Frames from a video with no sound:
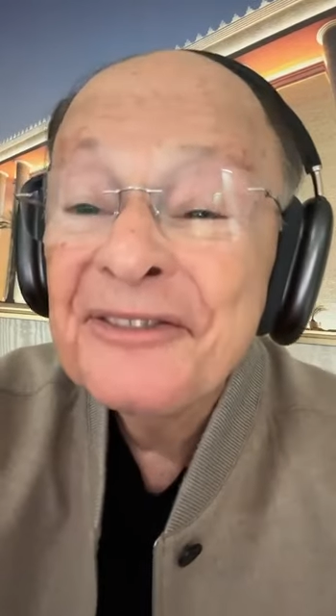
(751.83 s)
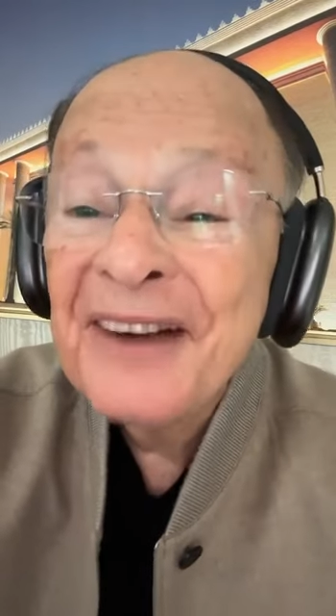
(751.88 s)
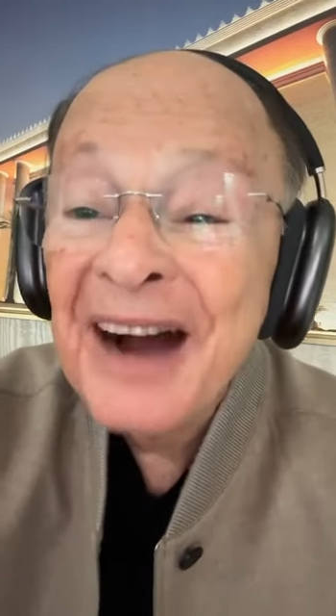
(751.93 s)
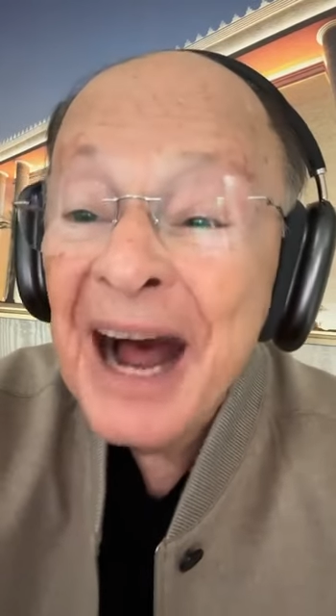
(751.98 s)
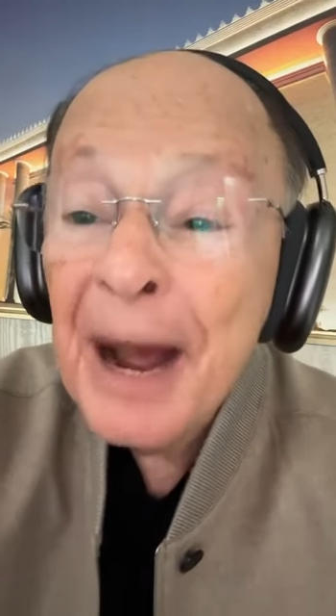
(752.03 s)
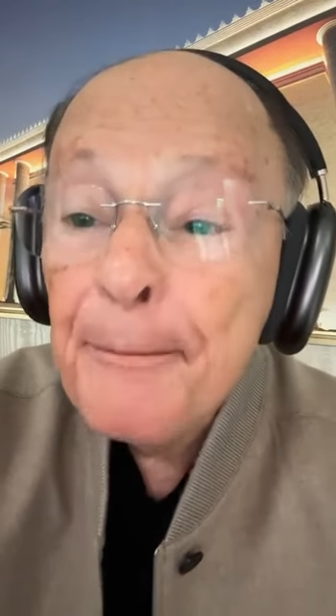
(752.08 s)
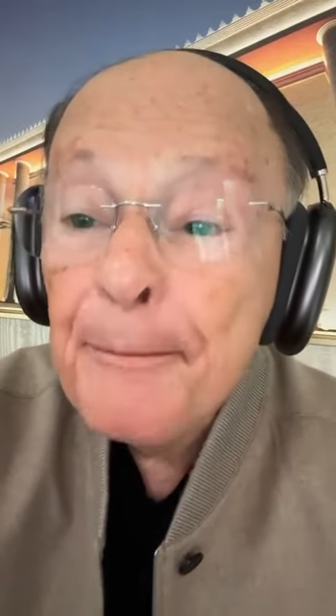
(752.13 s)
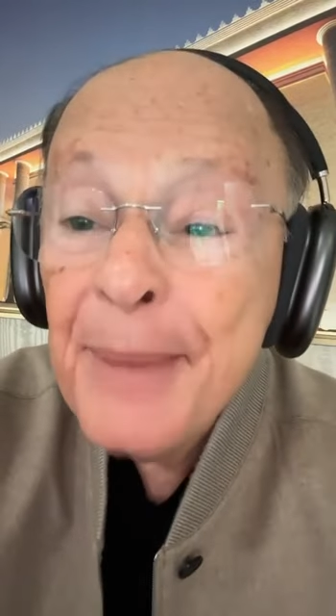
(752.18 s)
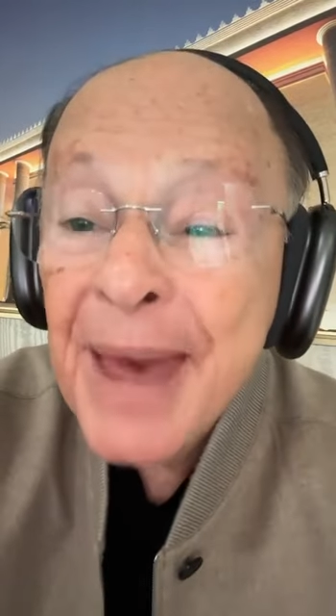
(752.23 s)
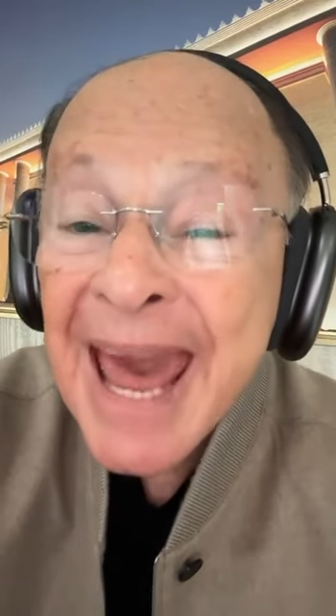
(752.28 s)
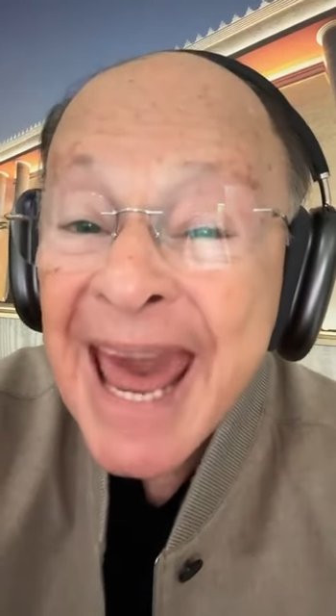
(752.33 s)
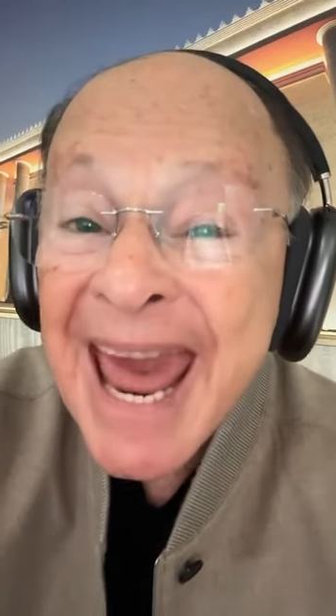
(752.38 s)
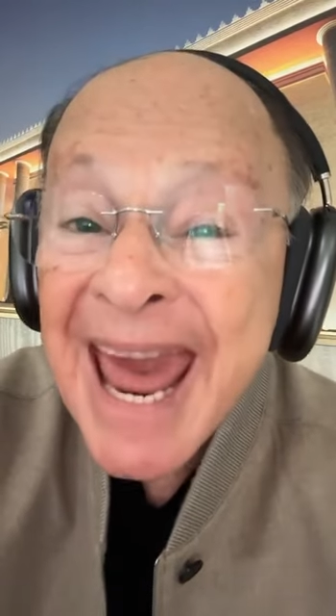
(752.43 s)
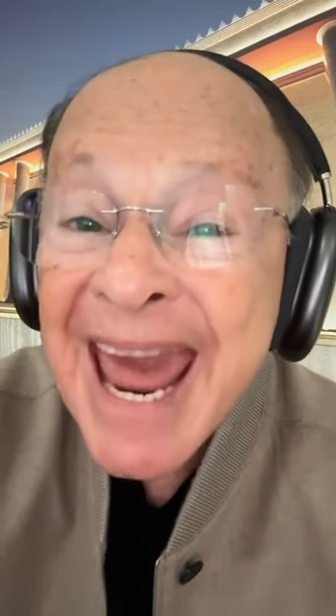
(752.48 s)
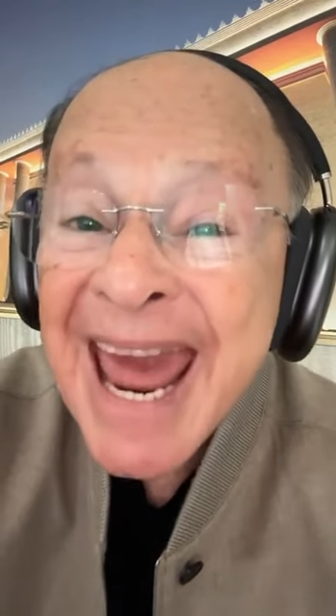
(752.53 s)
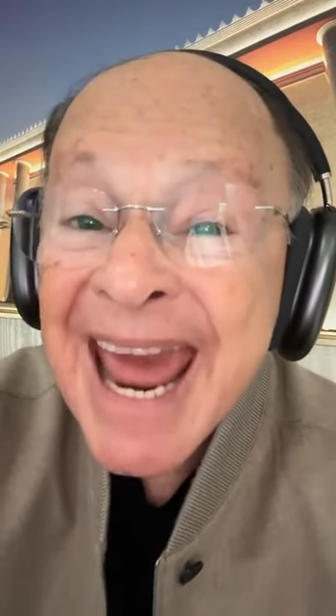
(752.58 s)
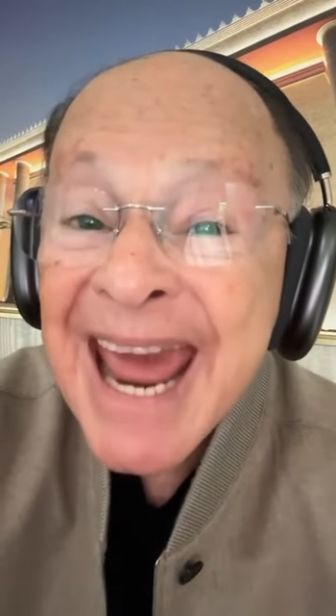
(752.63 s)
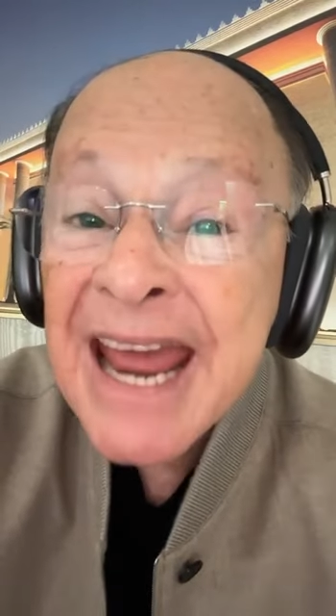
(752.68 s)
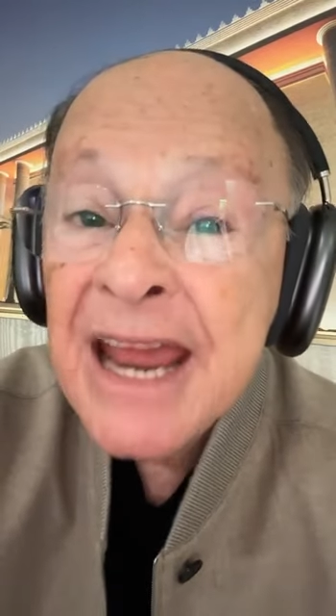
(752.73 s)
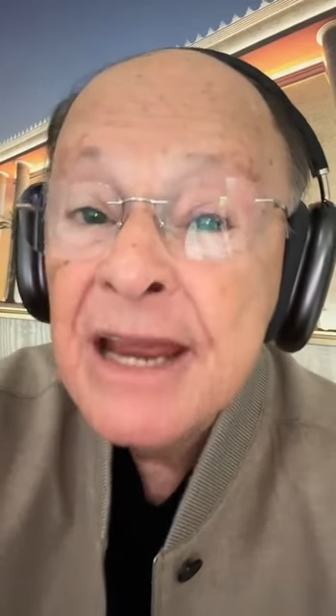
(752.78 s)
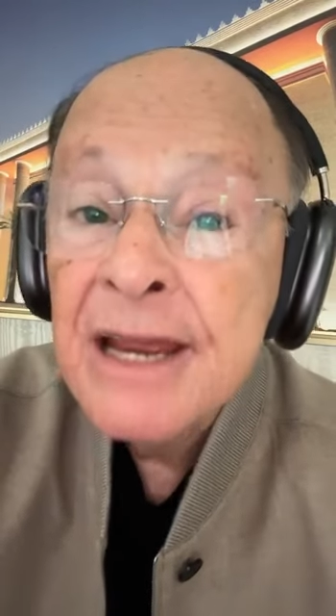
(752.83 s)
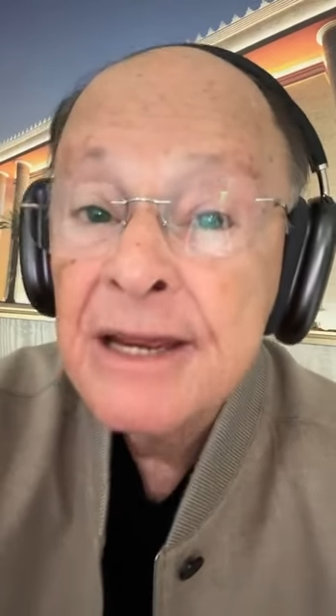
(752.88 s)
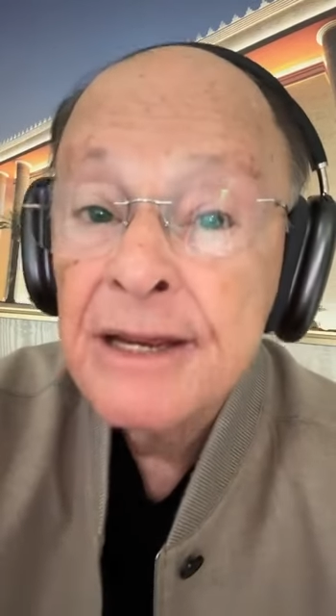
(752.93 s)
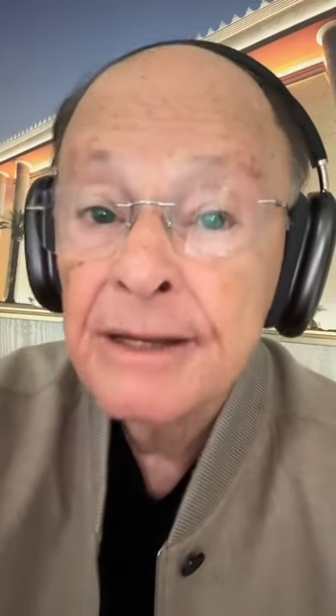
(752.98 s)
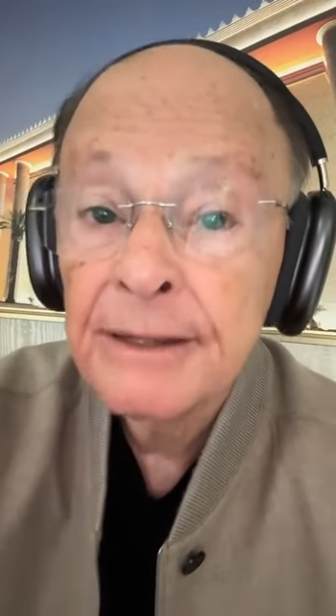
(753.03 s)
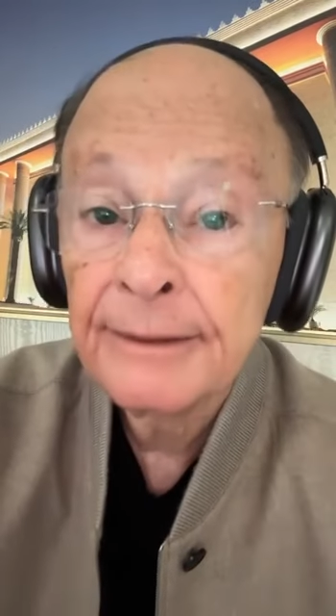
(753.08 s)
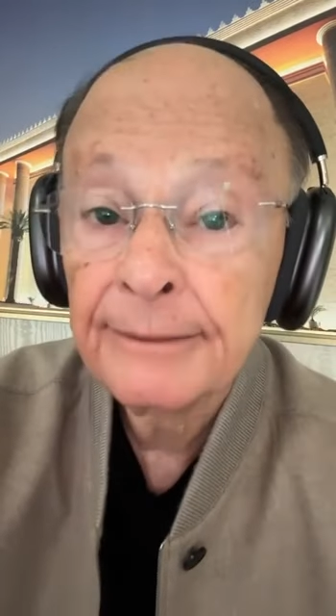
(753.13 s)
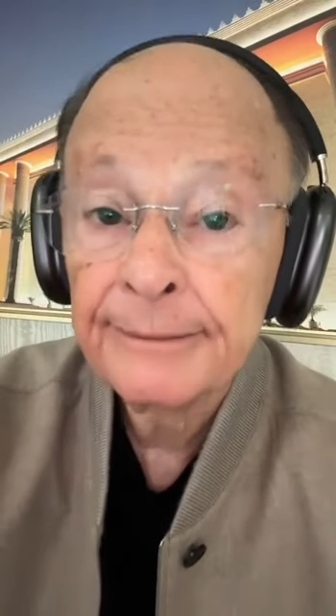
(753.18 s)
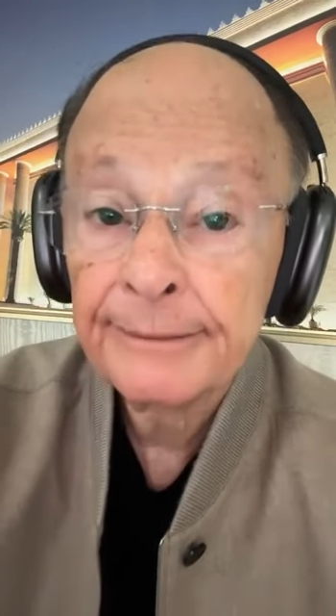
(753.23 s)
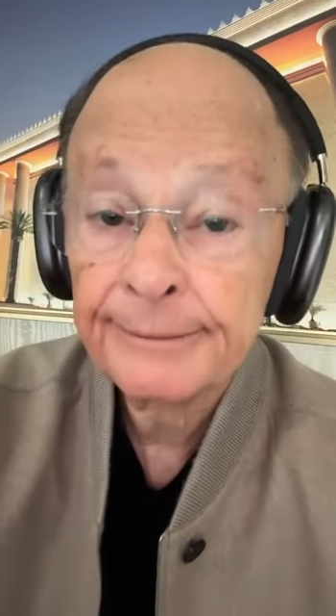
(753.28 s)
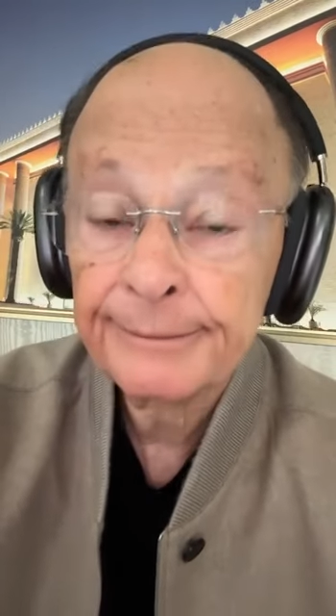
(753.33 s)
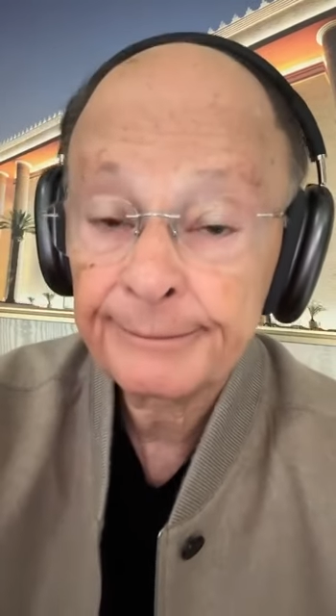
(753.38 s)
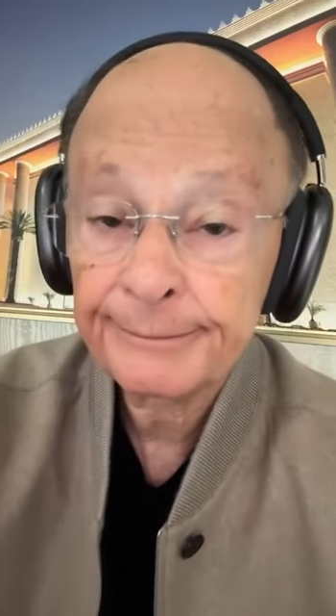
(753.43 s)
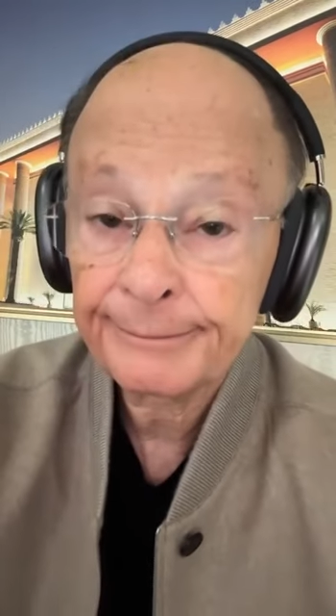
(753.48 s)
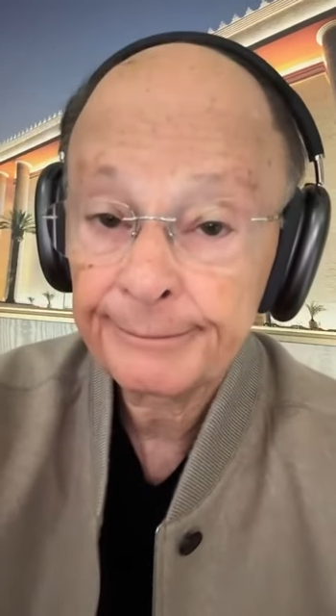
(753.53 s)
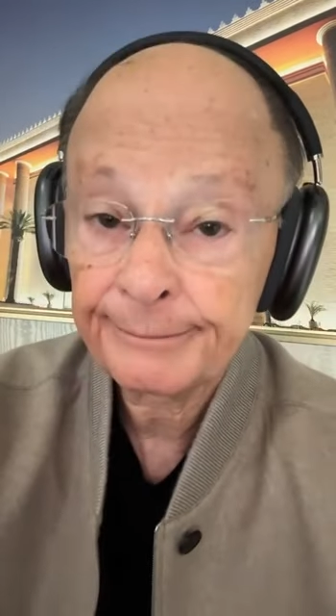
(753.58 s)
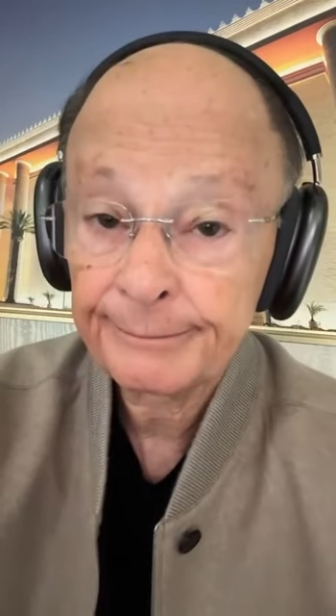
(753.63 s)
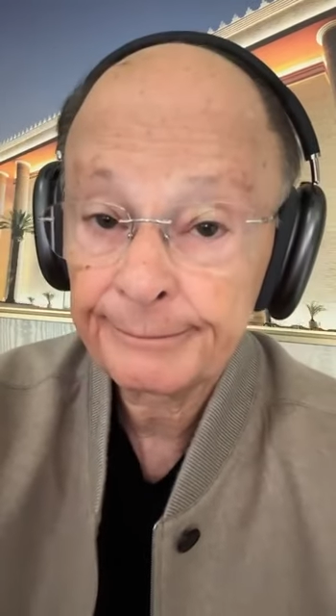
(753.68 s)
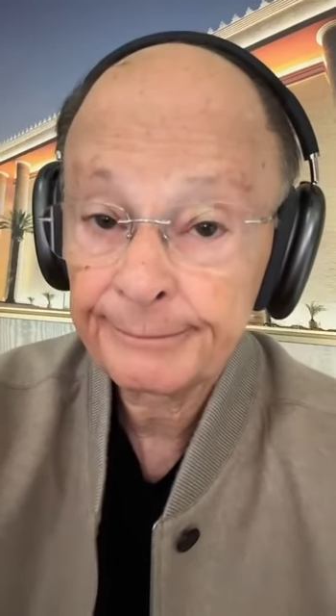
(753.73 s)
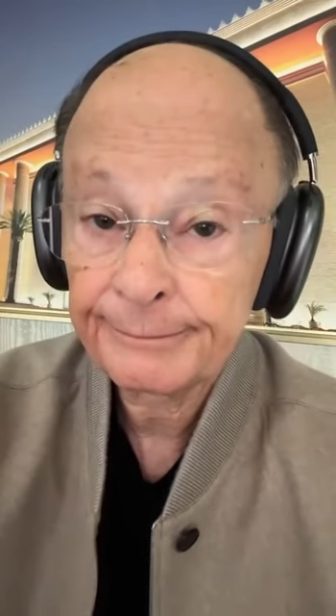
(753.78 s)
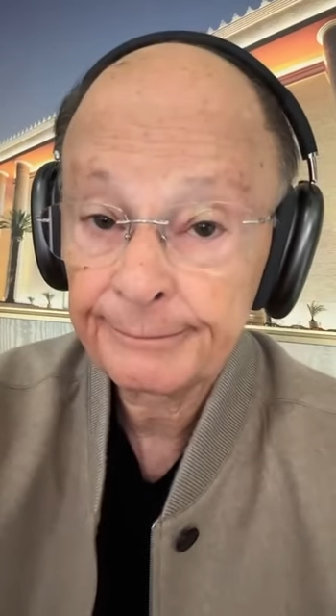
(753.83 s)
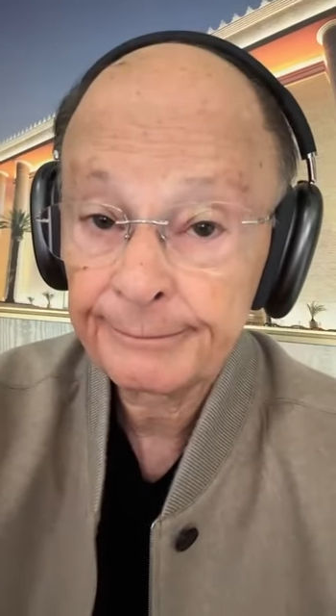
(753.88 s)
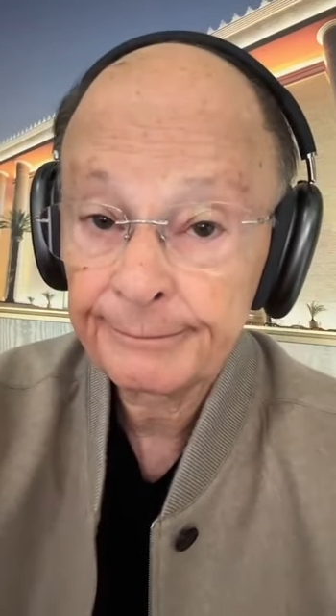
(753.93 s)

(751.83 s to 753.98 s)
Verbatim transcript: well with you.